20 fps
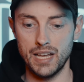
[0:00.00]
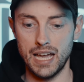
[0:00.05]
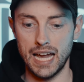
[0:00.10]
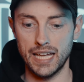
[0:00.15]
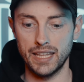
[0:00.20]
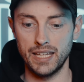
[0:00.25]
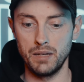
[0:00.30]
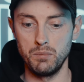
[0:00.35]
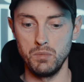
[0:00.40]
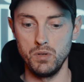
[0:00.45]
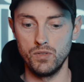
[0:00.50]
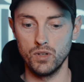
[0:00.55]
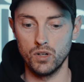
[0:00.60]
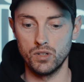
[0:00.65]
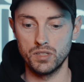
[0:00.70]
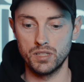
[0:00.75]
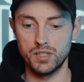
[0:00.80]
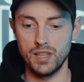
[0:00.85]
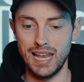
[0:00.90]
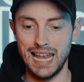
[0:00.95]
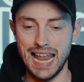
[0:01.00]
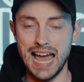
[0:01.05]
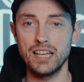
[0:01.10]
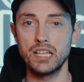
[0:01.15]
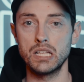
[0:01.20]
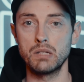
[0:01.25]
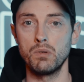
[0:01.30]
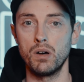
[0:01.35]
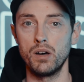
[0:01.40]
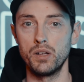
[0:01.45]
And then moving on to the
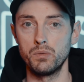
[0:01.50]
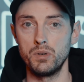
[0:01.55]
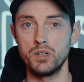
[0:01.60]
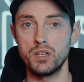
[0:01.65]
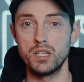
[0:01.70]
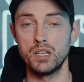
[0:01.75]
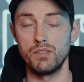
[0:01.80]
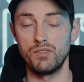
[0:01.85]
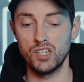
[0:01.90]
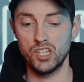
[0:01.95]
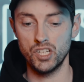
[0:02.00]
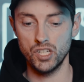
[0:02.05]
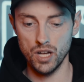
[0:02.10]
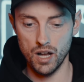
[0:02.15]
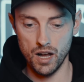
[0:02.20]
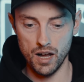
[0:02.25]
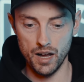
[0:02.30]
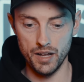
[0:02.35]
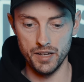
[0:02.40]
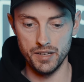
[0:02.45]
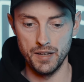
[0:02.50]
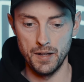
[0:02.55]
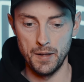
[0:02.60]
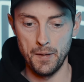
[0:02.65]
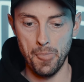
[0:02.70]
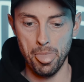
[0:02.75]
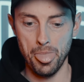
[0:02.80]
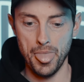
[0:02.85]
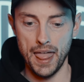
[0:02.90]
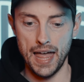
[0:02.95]
last one, which is of the shard,
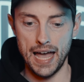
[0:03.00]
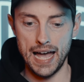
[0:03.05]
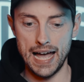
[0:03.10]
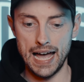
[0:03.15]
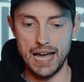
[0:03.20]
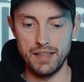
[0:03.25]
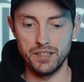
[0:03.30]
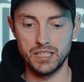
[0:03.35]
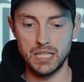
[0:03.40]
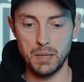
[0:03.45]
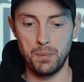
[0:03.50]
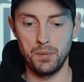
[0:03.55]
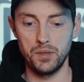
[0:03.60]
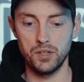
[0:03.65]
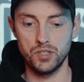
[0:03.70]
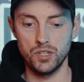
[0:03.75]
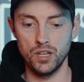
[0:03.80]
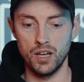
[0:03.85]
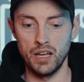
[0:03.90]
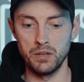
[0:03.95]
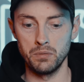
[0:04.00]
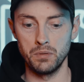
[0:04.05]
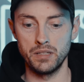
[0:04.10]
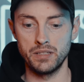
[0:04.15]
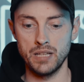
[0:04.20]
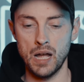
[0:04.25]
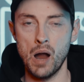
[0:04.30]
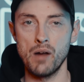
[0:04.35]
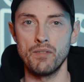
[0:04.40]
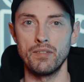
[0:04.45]
the tip of the shard with
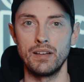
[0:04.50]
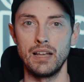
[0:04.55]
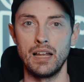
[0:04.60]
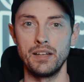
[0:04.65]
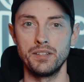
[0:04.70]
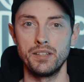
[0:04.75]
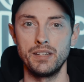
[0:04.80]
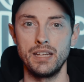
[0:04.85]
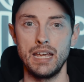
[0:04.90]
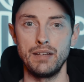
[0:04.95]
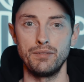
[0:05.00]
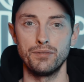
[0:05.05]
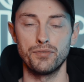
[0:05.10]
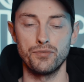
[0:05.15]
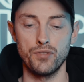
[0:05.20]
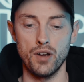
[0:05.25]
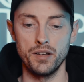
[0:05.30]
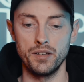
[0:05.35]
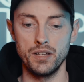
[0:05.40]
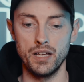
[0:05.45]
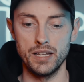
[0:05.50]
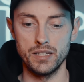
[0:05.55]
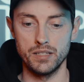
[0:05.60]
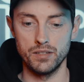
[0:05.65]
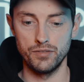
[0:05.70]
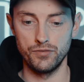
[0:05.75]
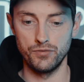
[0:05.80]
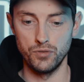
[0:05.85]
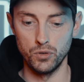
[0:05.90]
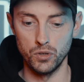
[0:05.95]
the Tower of London in front as
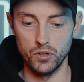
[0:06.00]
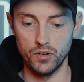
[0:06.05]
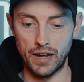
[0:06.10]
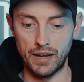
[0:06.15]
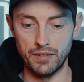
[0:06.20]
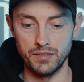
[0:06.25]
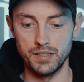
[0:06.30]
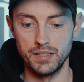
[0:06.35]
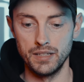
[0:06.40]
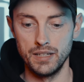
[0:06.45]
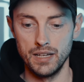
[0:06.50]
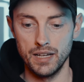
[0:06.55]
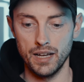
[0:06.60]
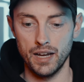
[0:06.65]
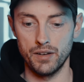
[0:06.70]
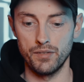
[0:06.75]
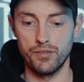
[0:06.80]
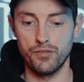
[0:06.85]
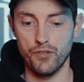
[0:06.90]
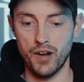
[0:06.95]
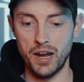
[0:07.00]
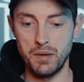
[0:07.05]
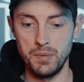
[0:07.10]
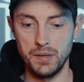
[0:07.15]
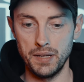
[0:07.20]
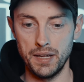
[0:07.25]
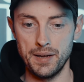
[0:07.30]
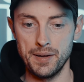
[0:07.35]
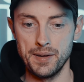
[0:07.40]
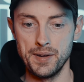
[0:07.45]
the foreground, kind of
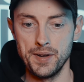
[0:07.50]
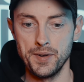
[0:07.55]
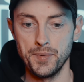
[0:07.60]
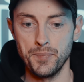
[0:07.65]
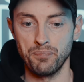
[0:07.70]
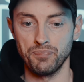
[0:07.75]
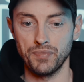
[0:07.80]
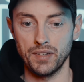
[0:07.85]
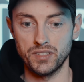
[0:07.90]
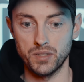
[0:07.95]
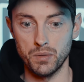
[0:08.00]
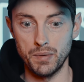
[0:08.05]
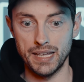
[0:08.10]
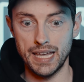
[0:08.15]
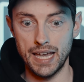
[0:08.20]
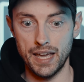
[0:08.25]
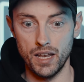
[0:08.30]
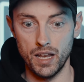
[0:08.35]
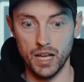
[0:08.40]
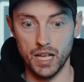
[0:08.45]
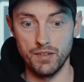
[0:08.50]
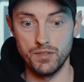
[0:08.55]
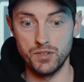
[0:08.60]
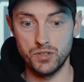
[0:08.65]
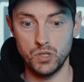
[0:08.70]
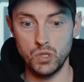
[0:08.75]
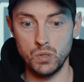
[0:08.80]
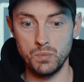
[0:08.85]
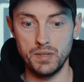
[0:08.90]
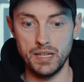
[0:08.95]
framing it. So again, like I've
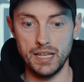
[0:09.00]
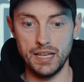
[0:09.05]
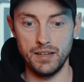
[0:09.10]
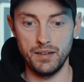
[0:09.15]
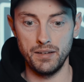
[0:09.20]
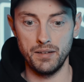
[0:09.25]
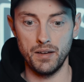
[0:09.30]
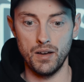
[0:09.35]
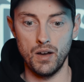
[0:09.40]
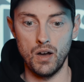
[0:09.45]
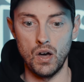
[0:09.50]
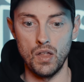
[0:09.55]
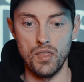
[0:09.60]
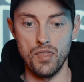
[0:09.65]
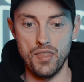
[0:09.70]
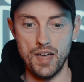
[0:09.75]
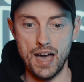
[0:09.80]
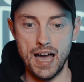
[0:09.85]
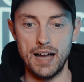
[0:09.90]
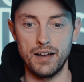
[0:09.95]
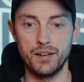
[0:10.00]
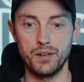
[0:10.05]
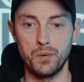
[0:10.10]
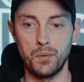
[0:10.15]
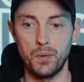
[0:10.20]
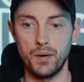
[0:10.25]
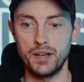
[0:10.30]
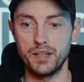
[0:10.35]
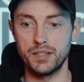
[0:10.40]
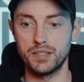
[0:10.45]
zoomed in on that
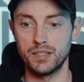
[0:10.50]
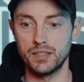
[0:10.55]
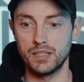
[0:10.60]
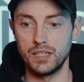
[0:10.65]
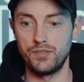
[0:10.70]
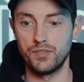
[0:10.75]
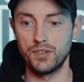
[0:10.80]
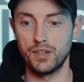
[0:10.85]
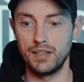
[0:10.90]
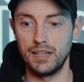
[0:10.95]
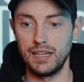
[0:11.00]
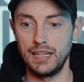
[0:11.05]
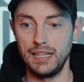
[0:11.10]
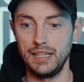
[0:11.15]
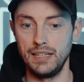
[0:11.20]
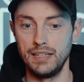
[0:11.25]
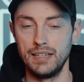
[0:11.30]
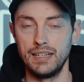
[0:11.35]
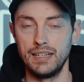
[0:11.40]
quite significantly.